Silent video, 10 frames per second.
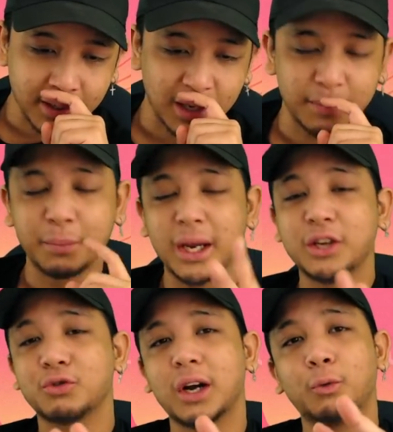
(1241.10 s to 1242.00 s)
My
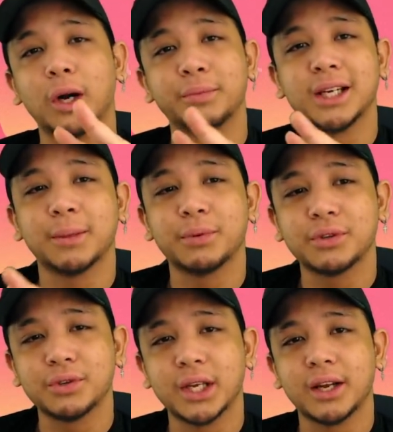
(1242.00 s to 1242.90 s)
Patreon where I'm 10
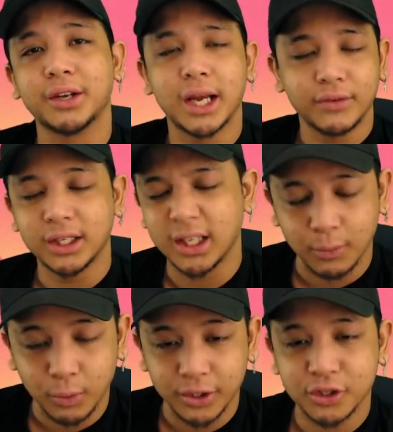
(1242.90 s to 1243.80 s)
episodes ahead on everything that
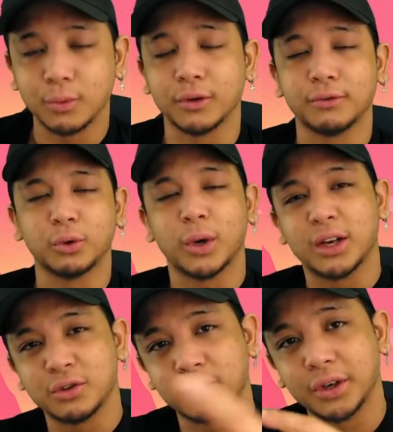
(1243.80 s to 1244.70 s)
I'm watching with the full
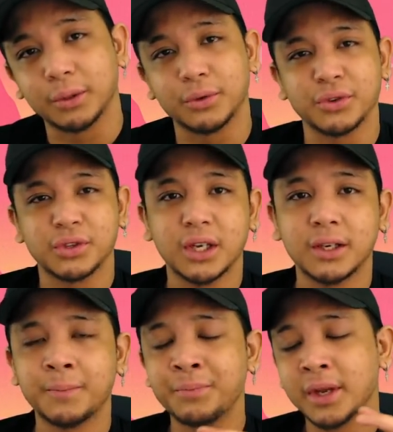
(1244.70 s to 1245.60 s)
reactions available instead.